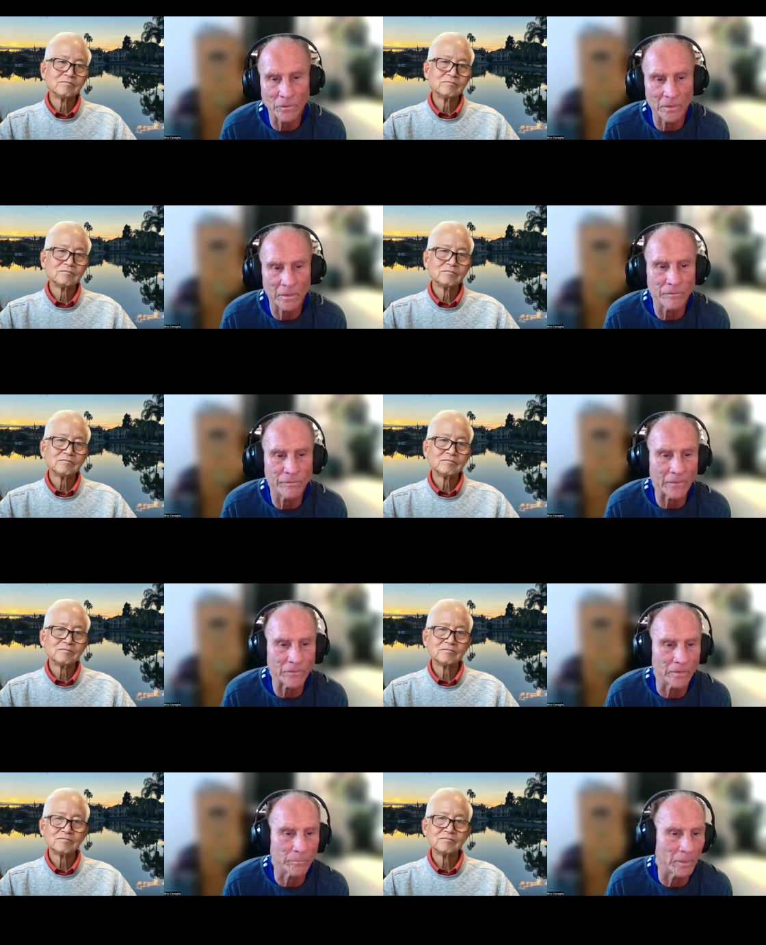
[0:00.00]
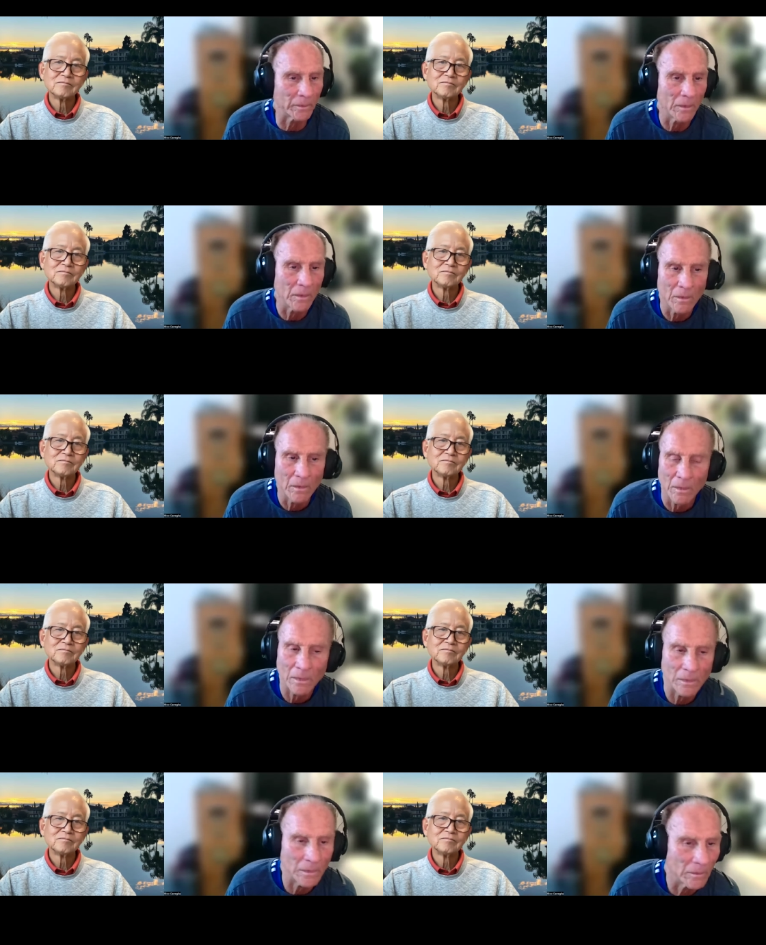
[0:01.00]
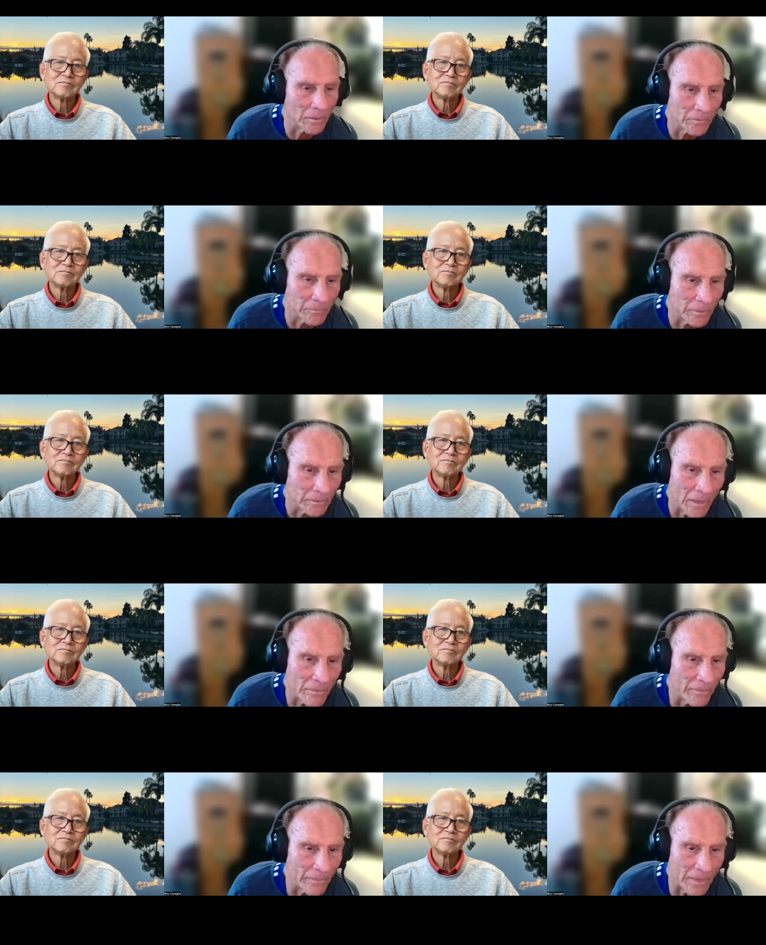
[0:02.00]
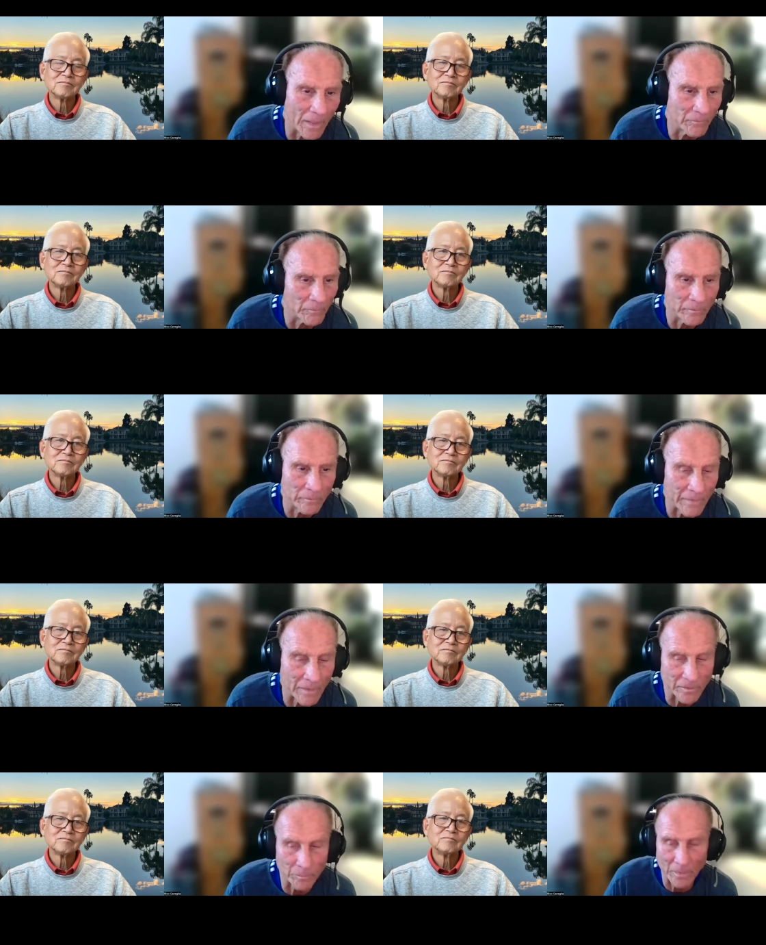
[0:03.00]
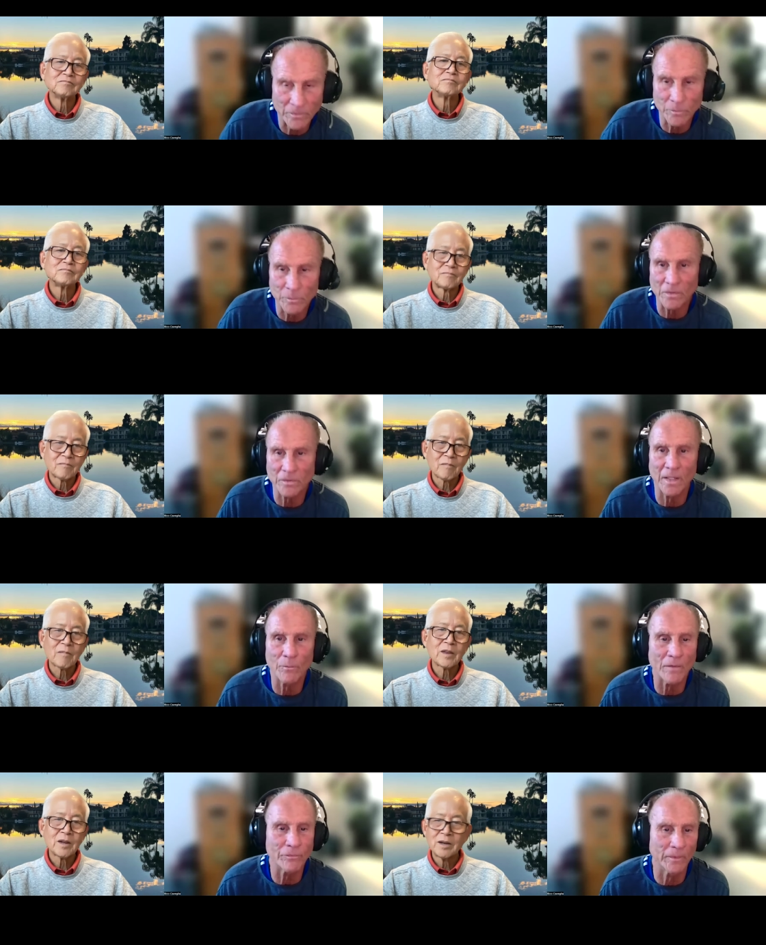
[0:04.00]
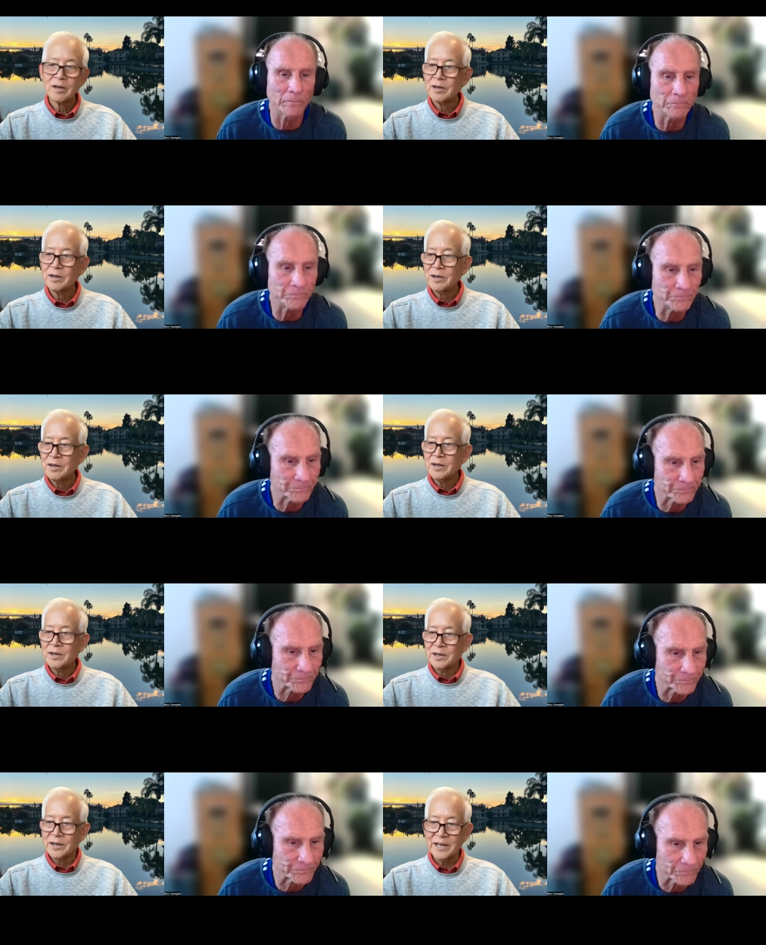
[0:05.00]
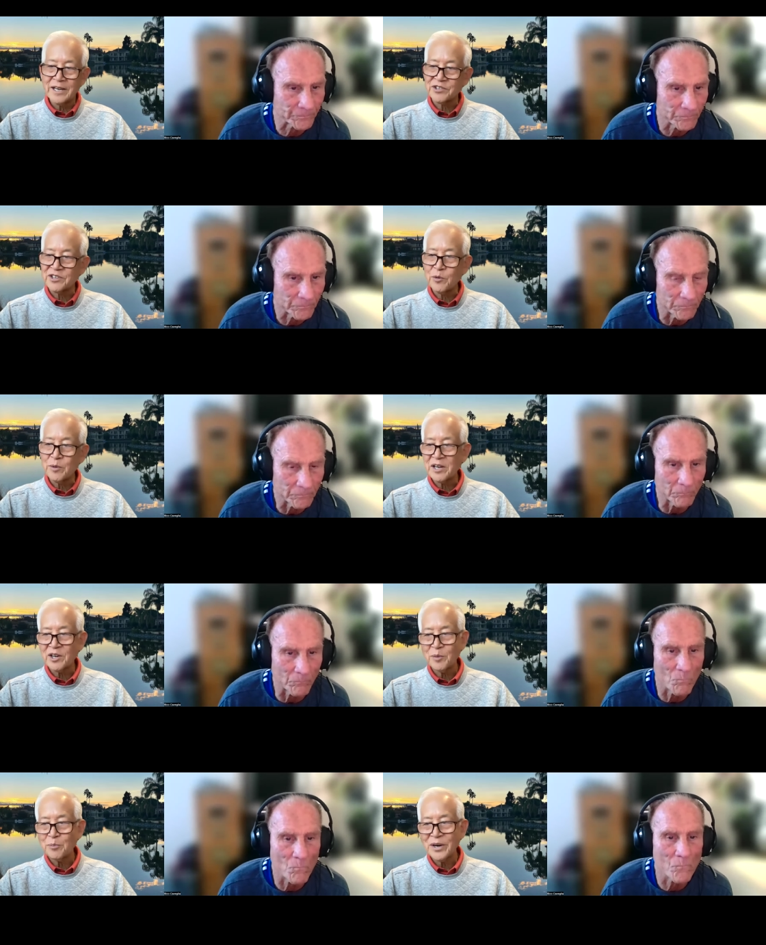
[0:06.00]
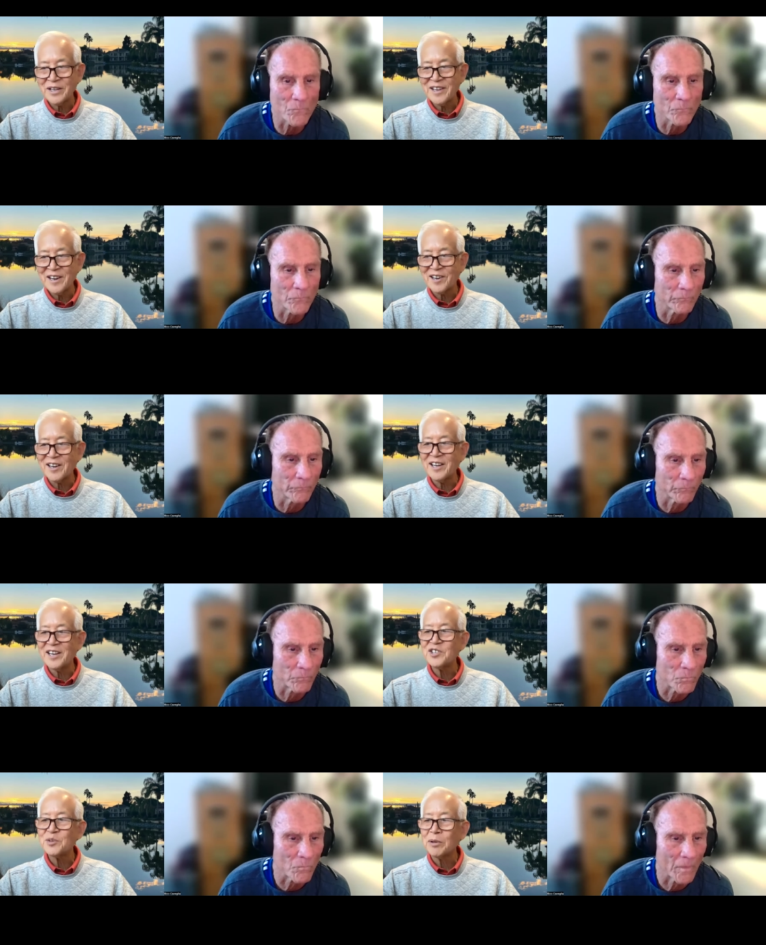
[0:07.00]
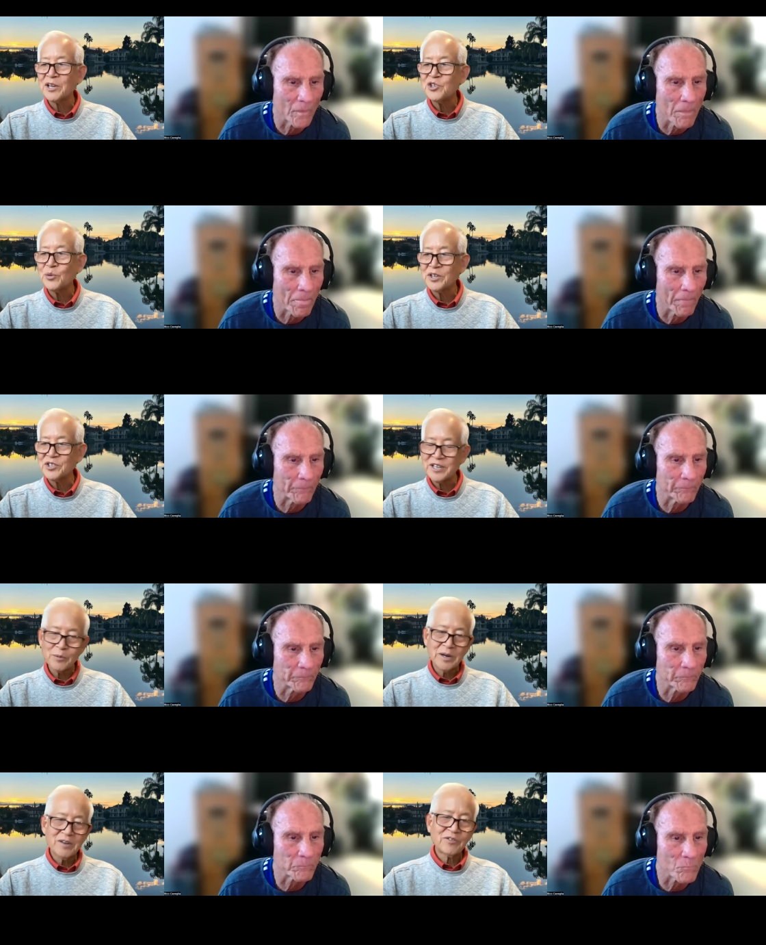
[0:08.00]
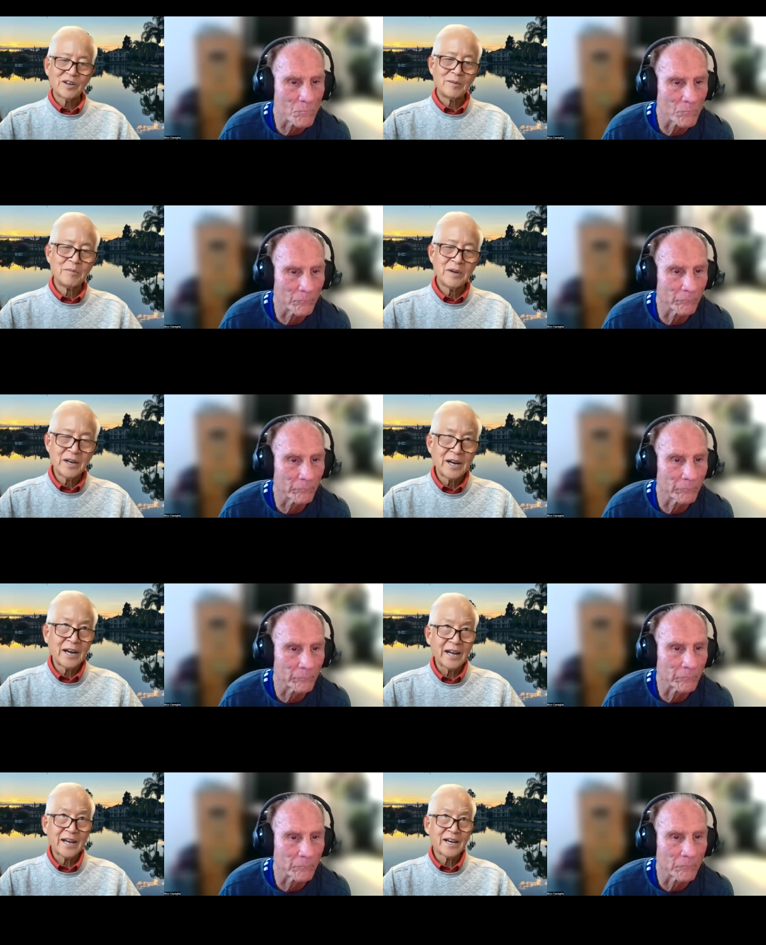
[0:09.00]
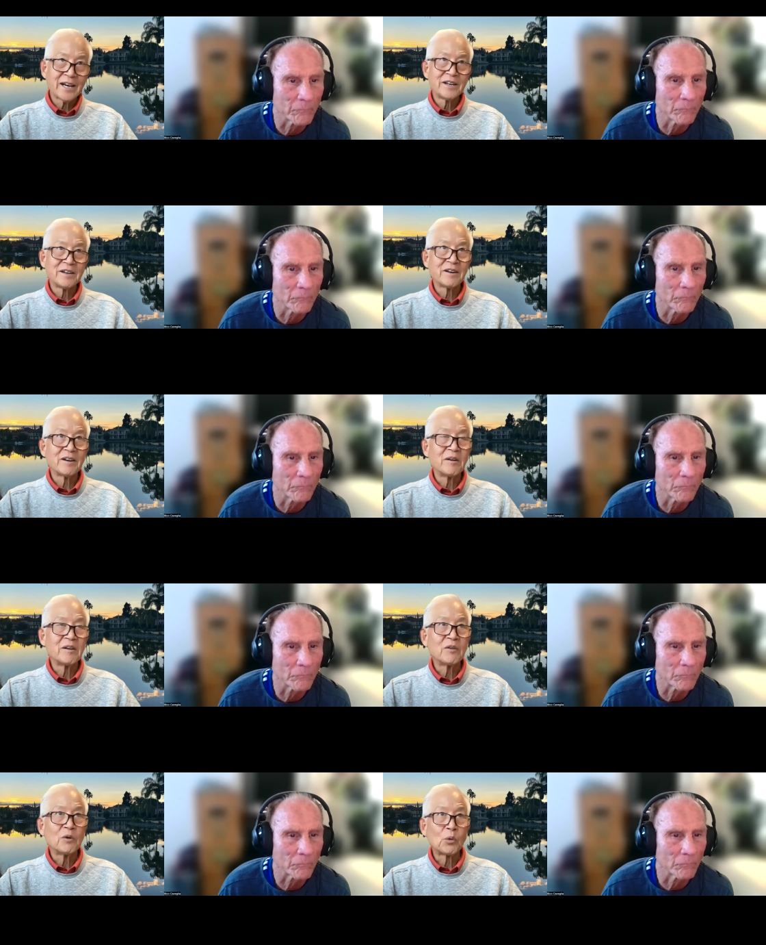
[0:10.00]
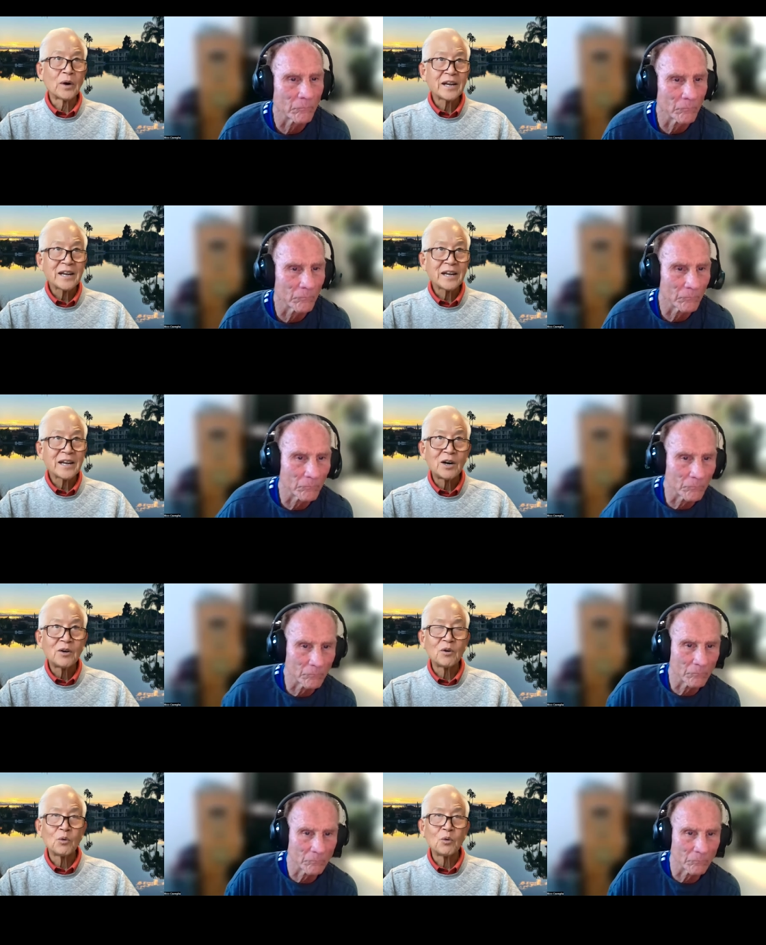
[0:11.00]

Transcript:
Speaker 1: know, an infection. But uh, other than that, that's the place you want to stay away from.
Speaker 2: Yes, you make a good point there. It is a place you want to stay away from. And right now,